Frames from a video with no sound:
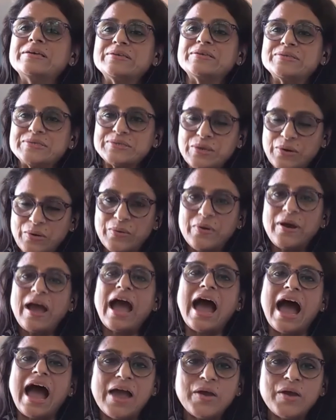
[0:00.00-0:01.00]

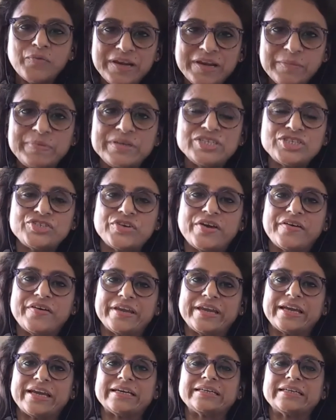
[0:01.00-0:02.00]
So I will be
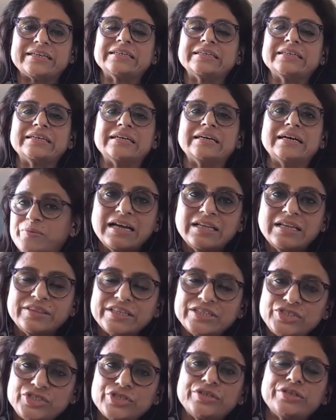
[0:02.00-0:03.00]
sharing
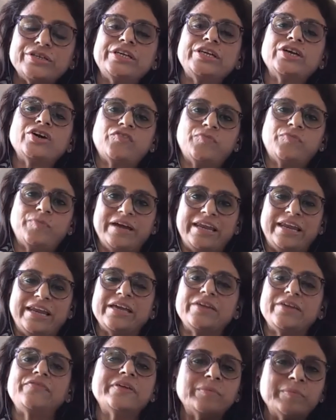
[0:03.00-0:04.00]
the journey of my
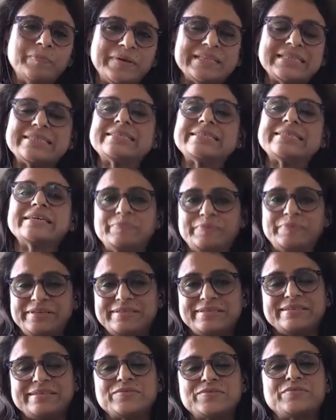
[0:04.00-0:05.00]
life in bits and
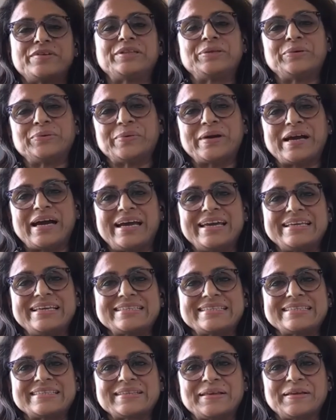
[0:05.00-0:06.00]
pieces with you
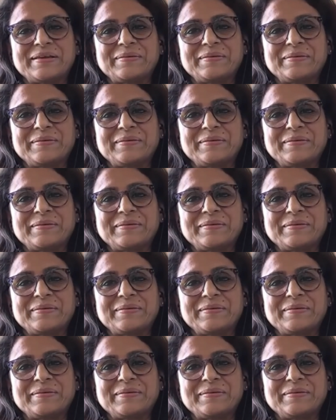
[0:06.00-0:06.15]
guys.